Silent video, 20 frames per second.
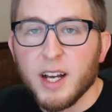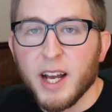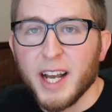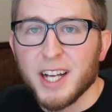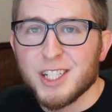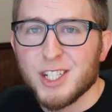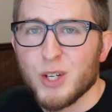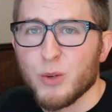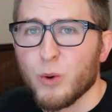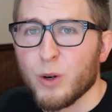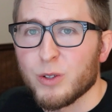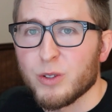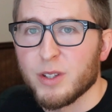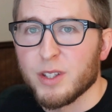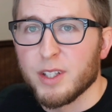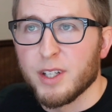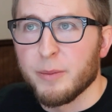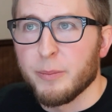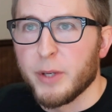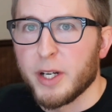I actually worked
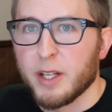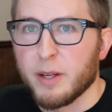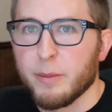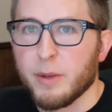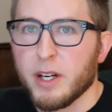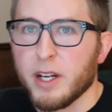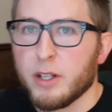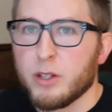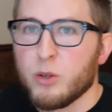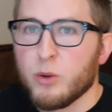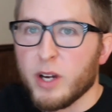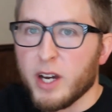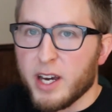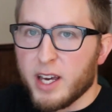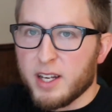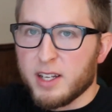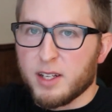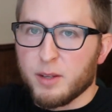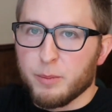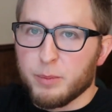with a buddy of mine who
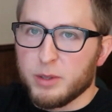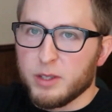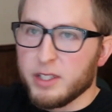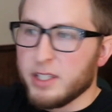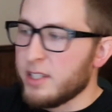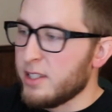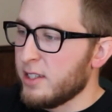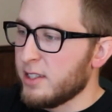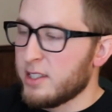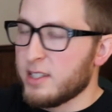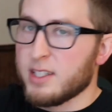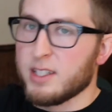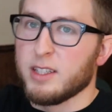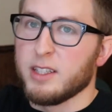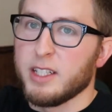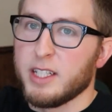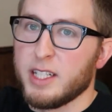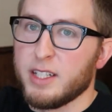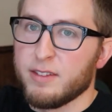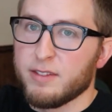had a complete
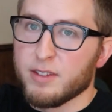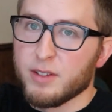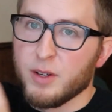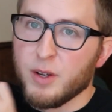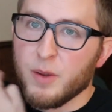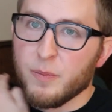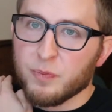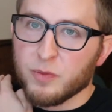sleeve.